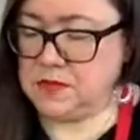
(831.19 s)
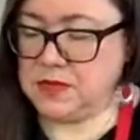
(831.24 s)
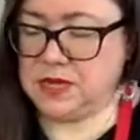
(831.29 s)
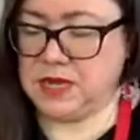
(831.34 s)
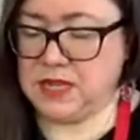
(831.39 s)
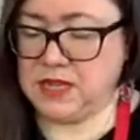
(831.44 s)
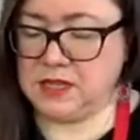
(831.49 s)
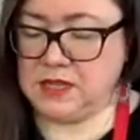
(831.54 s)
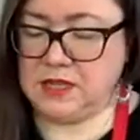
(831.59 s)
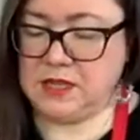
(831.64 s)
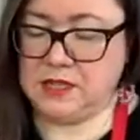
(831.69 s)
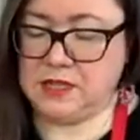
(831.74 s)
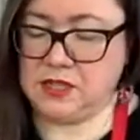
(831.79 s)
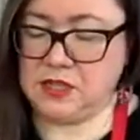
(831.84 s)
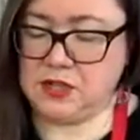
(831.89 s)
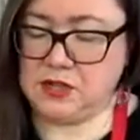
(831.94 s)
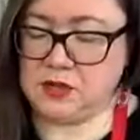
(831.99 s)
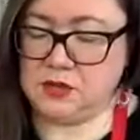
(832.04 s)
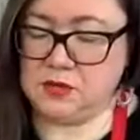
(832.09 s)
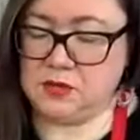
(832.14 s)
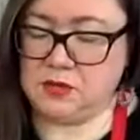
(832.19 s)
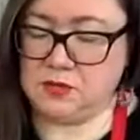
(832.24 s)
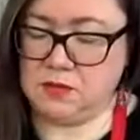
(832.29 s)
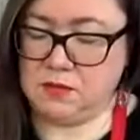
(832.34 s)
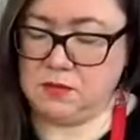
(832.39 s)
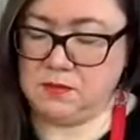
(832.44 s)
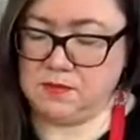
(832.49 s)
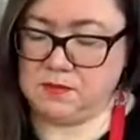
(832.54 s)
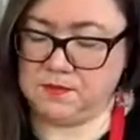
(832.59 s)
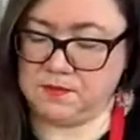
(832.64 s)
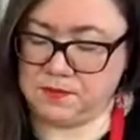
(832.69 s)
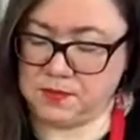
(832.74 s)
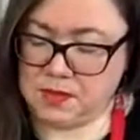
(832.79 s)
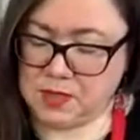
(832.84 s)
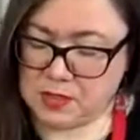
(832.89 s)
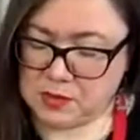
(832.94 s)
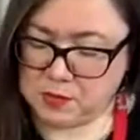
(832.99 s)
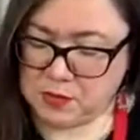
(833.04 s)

get this